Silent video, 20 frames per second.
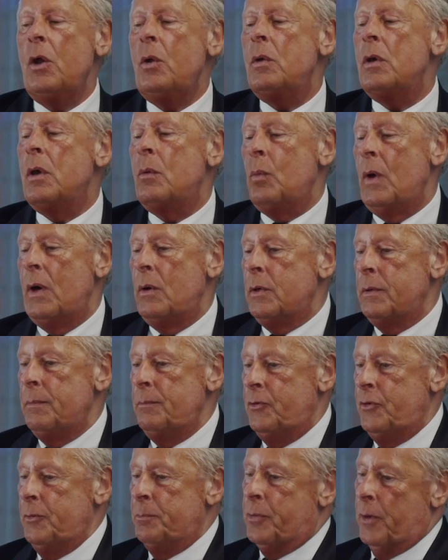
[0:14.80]
Hello and welcome
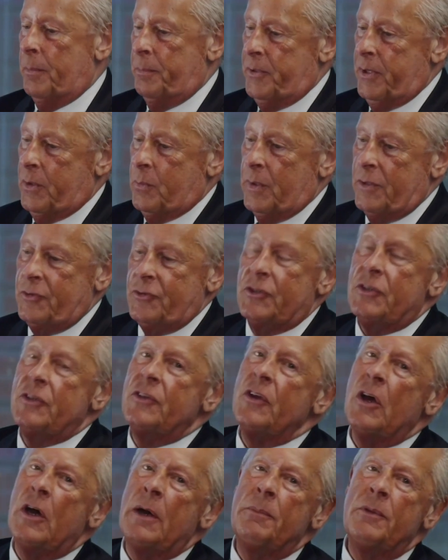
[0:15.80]
to Property Question
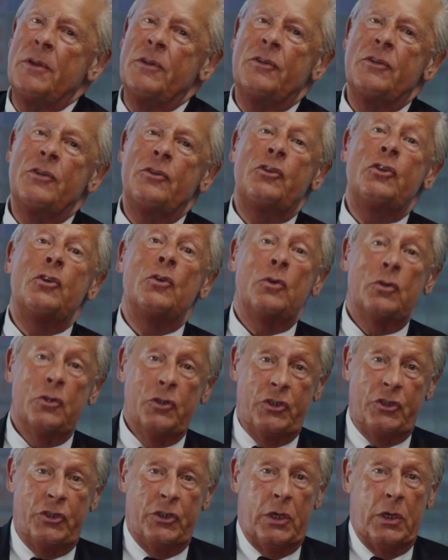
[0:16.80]
Time. This is your
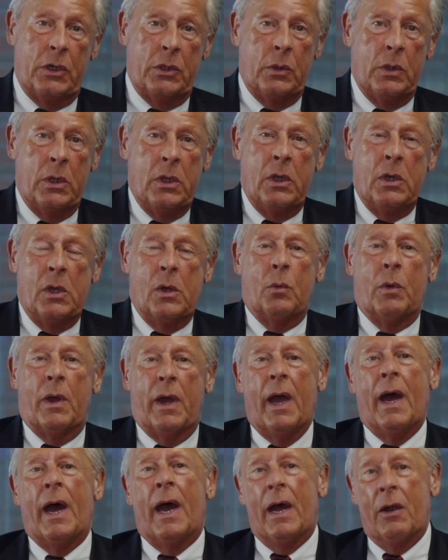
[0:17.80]
show
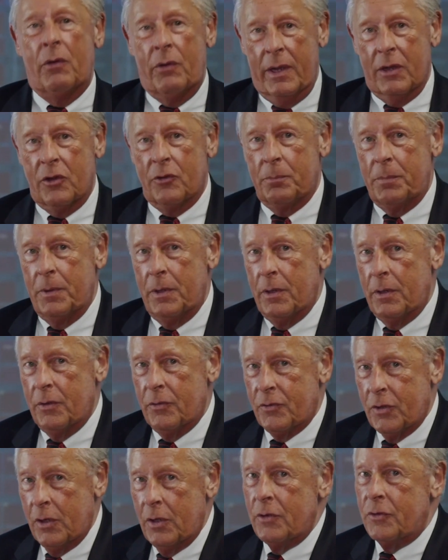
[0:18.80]
where our
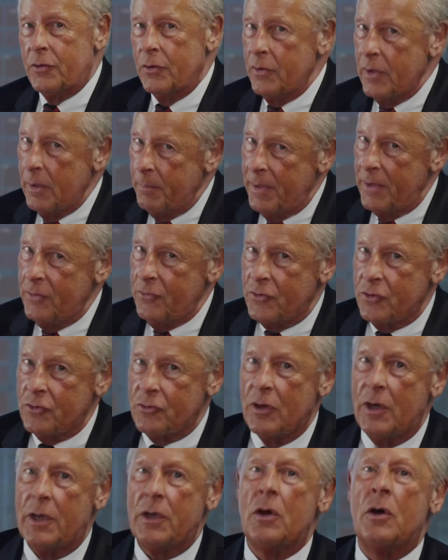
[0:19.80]
experts do their best to
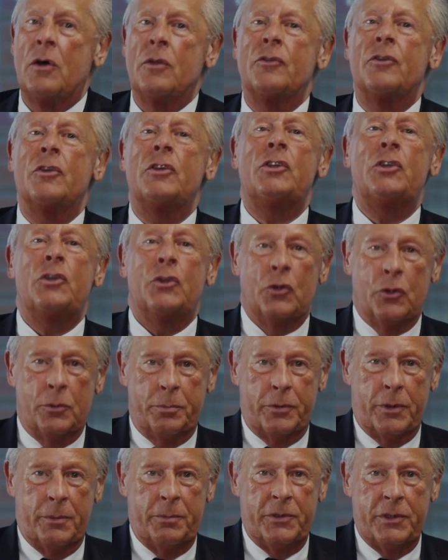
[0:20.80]
try and answer your
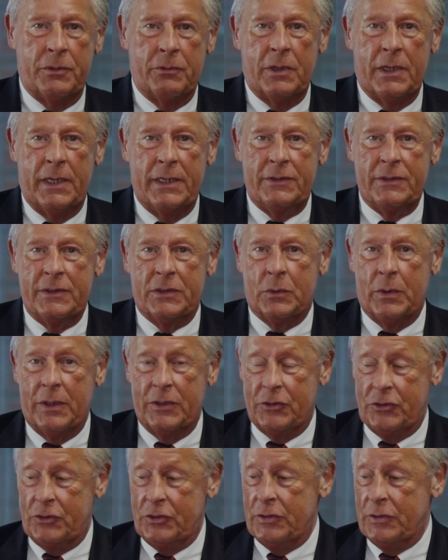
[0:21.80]
property related
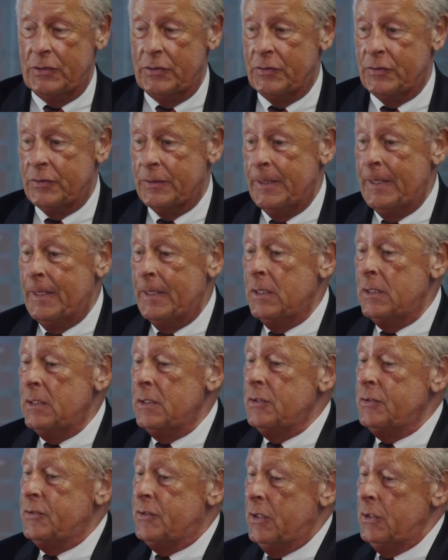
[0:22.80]
questions.
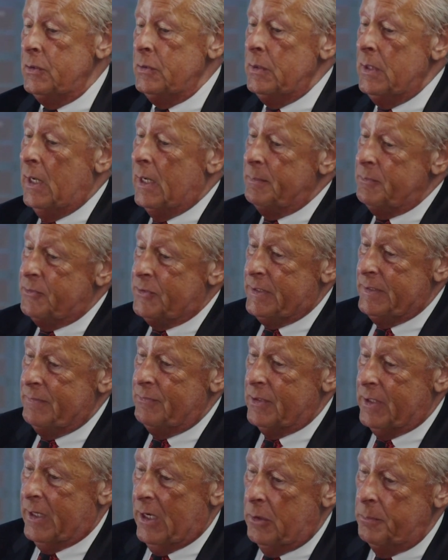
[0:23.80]
So I'm
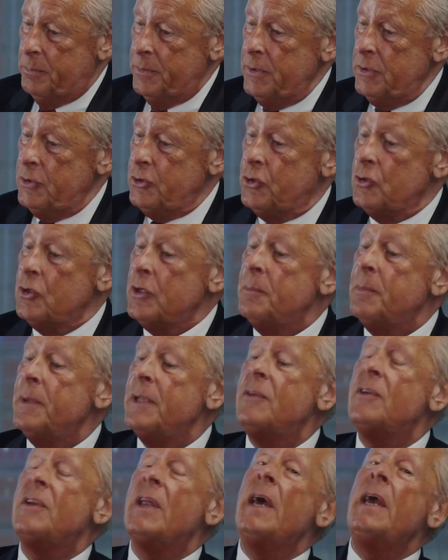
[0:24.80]
Stephen Galpin, and joining me
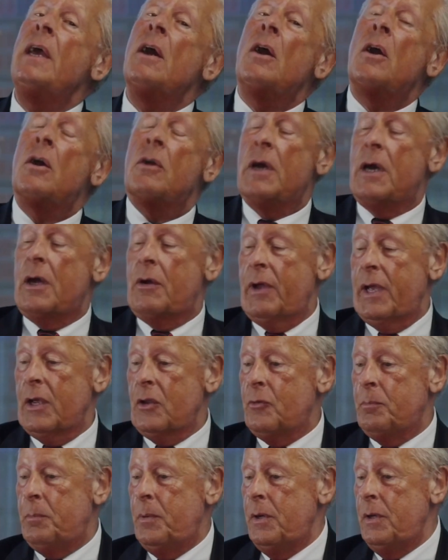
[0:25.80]
today are our
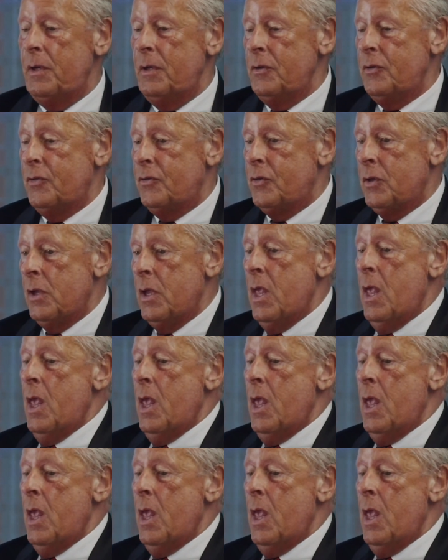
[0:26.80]
experts,